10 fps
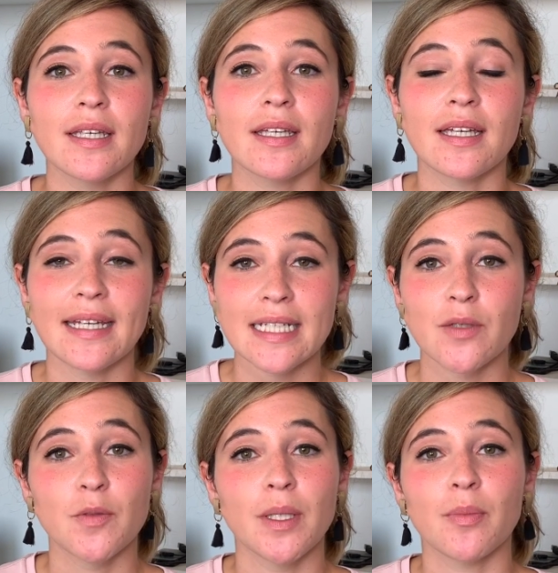connecting
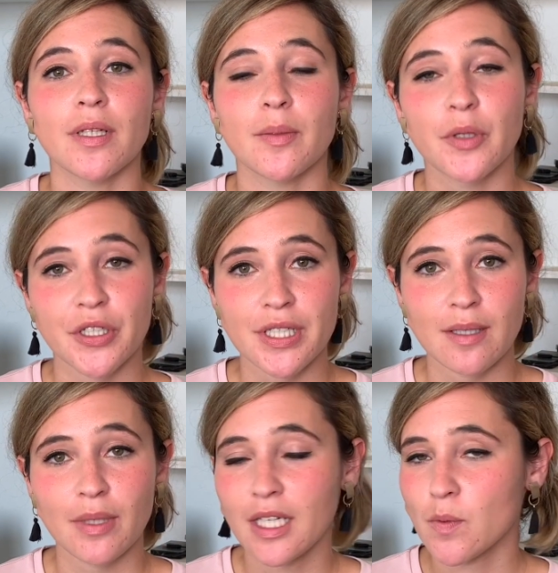with people in
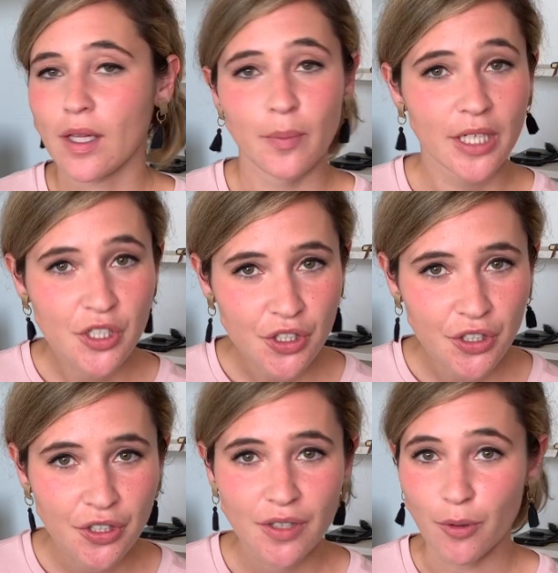person, because while a
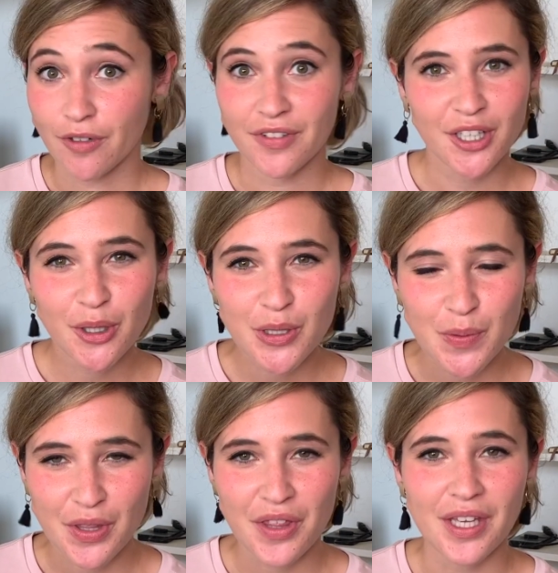picture or a video is
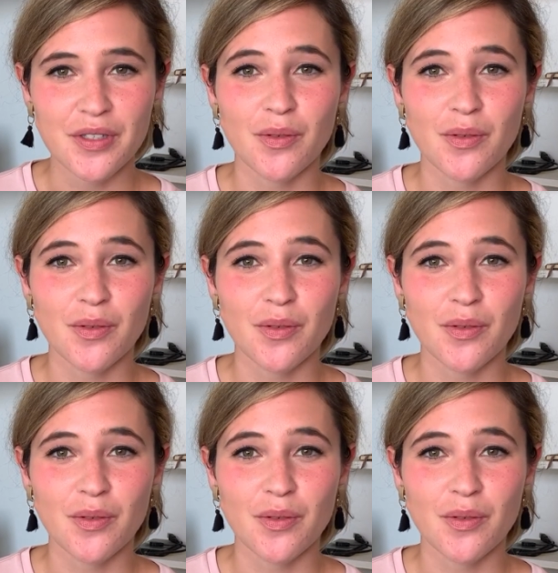worth 1,000